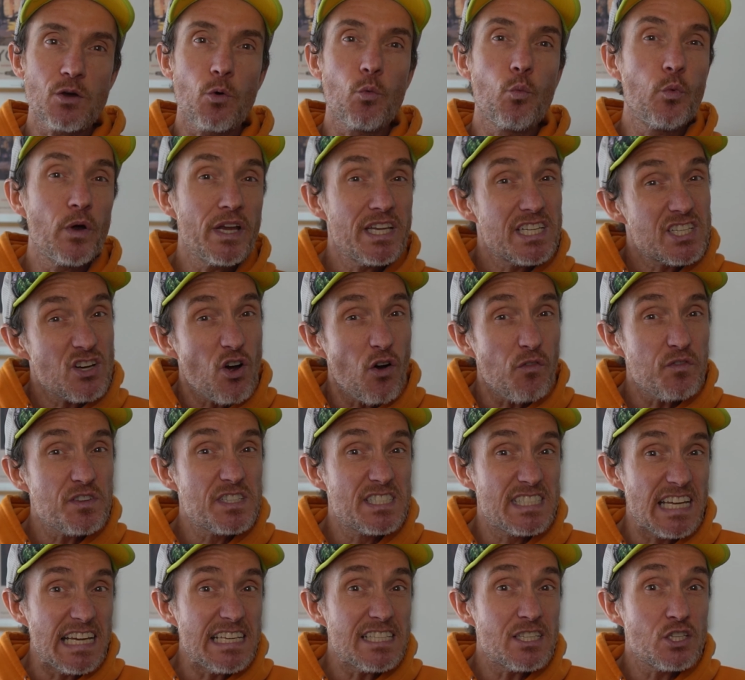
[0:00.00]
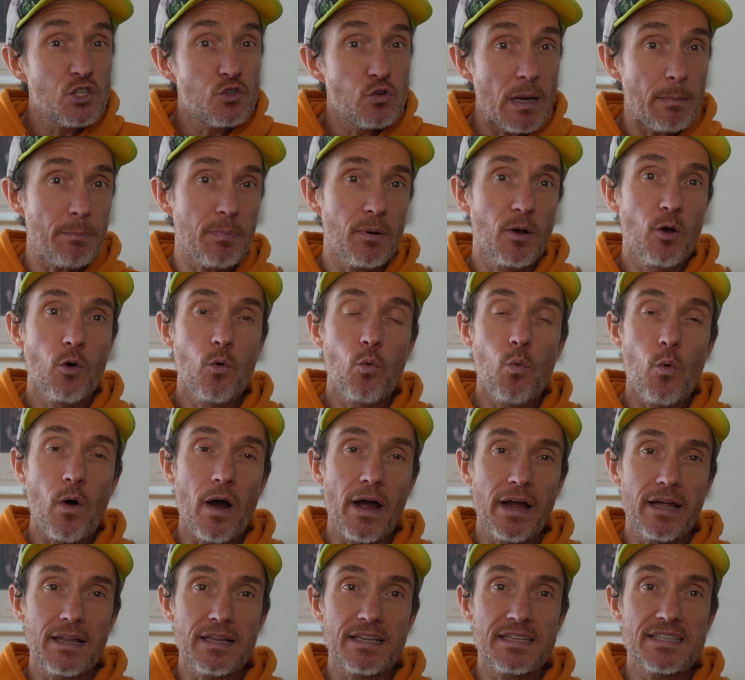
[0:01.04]
which offers decent grip
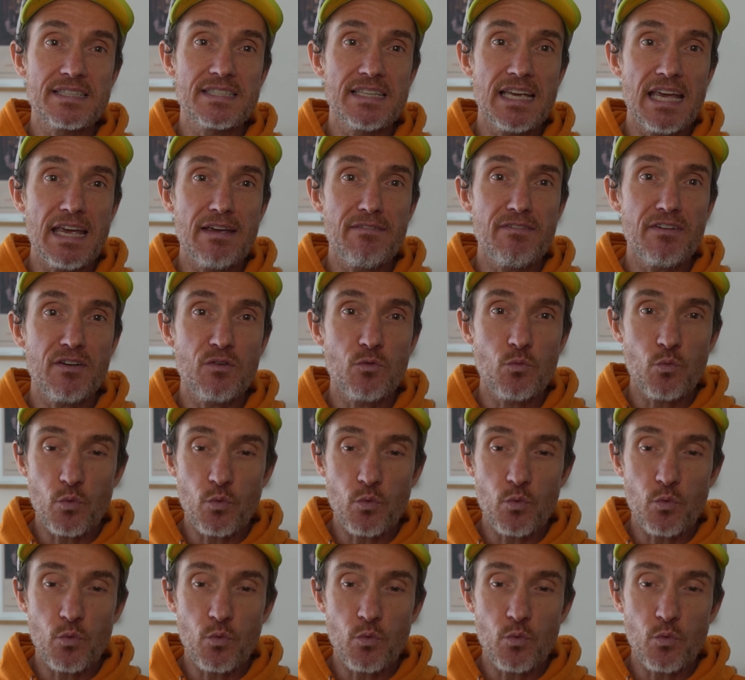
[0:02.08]
while saving